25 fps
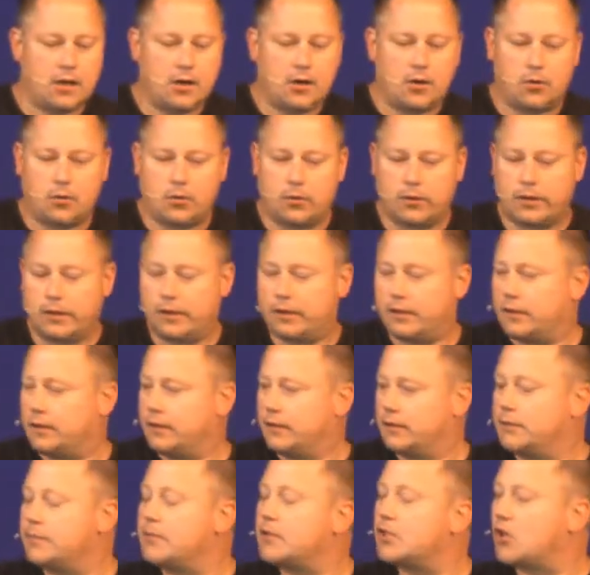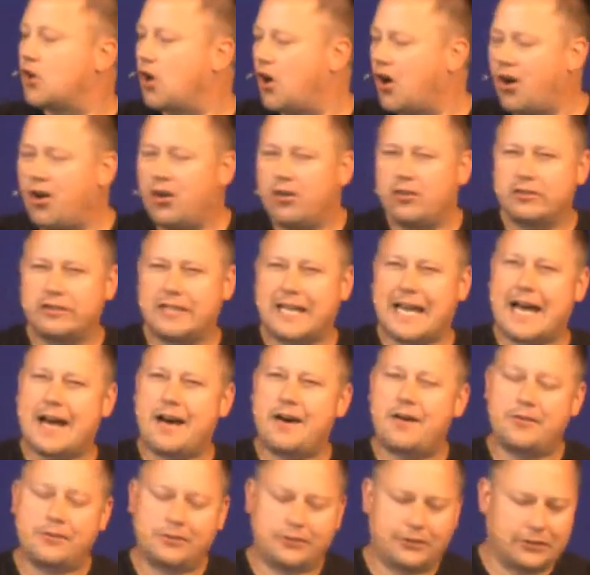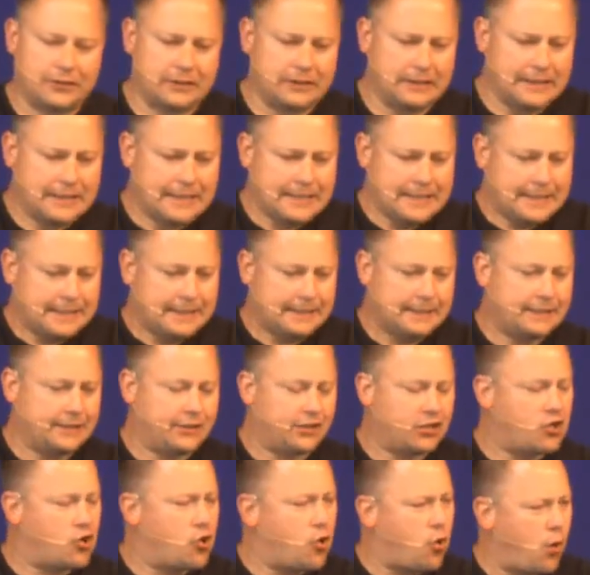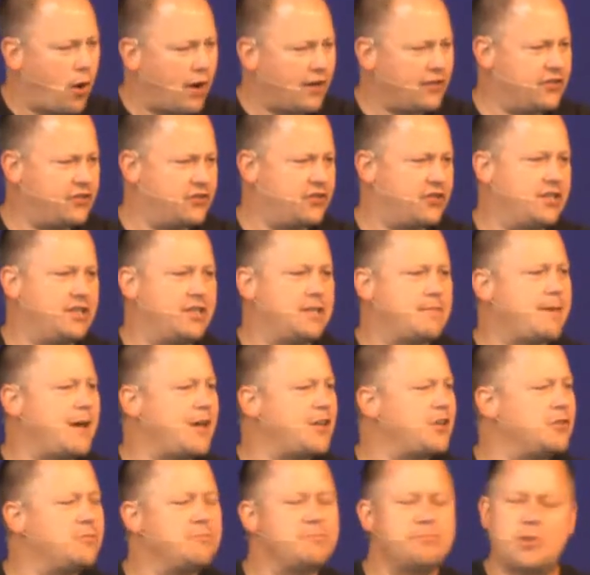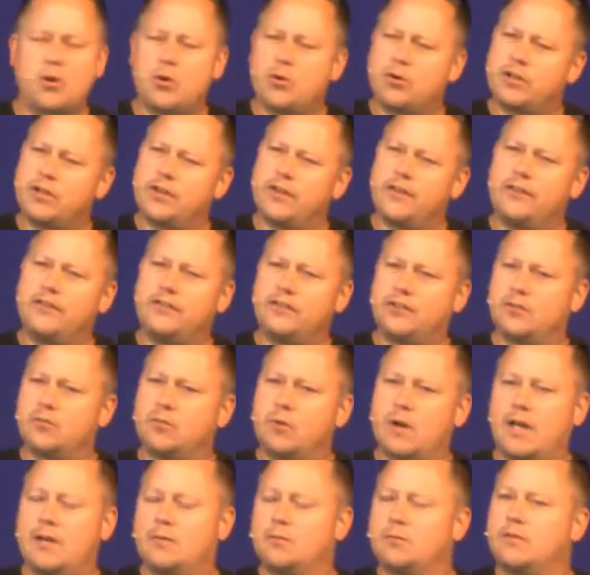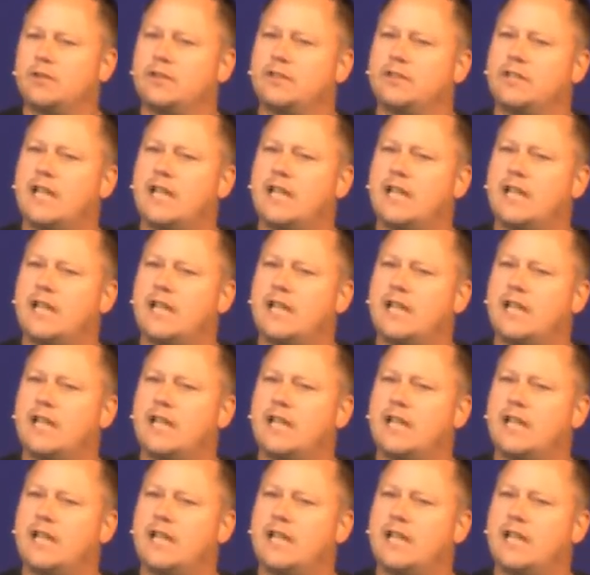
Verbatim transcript: or even called out or you're questioned about your motives and, wh- and what,